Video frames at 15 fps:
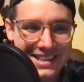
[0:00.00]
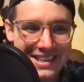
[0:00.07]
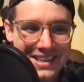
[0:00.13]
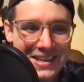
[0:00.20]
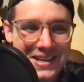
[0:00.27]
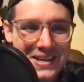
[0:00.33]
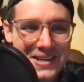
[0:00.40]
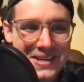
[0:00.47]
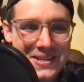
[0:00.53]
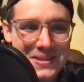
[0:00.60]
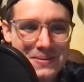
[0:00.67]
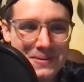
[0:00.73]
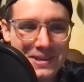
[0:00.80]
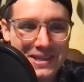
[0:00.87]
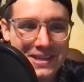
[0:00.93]

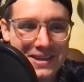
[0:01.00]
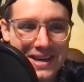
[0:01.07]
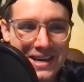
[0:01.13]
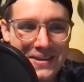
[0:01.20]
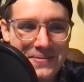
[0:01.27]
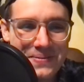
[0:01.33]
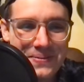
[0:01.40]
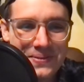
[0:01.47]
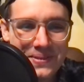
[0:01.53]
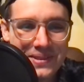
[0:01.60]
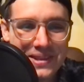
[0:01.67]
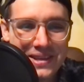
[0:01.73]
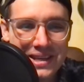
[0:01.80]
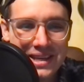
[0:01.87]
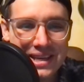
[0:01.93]
It's pretty great.
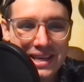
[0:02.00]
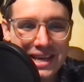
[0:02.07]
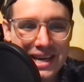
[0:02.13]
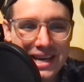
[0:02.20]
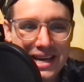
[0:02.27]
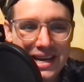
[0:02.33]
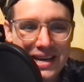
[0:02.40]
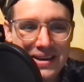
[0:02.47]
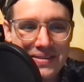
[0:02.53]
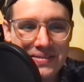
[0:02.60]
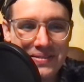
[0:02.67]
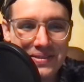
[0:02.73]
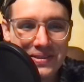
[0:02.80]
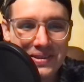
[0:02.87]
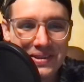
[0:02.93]

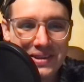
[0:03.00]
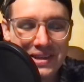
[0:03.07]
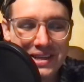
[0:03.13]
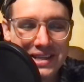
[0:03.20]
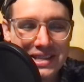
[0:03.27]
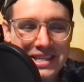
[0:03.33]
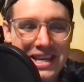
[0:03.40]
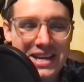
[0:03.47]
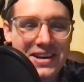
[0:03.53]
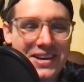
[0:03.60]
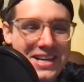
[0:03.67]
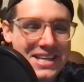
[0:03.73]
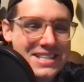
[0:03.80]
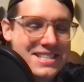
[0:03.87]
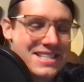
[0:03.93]

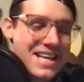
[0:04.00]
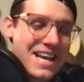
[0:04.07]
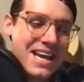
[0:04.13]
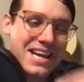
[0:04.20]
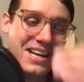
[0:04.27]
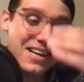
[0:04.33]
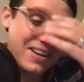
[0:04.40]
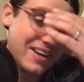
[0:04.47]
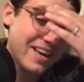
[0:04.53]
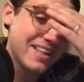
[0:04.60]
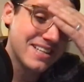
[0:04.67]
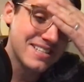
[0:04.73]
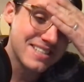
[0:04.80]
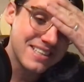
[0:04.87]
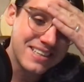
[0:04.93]
Darius Stan. Oh, yeah,
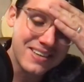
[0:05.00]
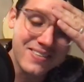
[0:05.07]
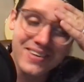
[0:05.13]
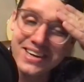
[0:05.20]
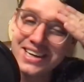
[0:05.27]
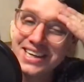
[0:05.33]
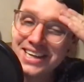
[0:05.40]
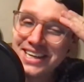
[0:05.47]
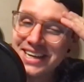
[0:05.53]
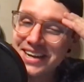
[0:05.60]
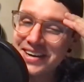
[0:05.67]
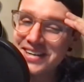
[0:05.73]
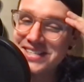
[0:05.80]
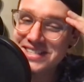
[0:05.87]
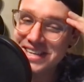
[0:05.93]
this is a good one.
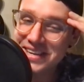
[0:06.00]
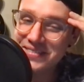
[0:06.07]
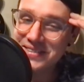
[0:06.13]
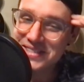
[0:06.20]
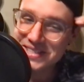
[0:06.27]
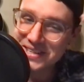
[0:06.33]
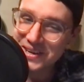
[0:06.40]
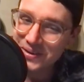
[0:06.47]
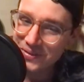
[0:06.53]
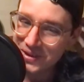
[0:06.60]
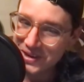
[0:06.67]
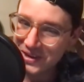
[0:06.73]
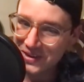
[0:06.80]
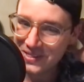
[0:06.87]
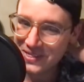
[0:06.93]
Darius Stan wants to know, what
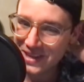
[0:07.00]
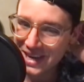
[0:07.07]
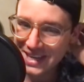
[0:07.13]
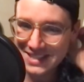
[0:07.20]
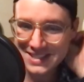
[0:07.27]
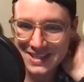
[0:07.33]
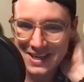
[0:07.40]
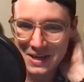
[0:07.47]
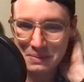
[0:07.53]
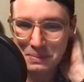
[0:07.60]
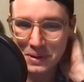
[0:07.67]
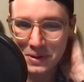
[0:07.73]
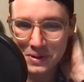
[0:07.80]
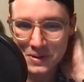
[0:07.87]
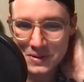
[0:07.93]
are your thoughts on
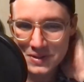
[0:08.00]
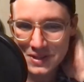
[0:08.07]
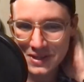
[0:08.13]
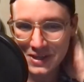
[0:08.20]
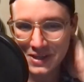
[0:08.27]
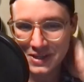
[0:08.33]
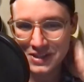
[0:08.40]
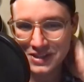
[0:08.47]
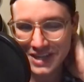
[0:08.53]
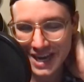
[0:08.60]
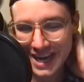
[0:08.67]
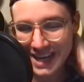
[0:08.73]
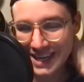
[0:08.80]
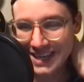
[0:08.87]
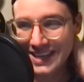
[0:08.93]
Poku's hook
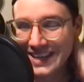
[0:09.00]
shot?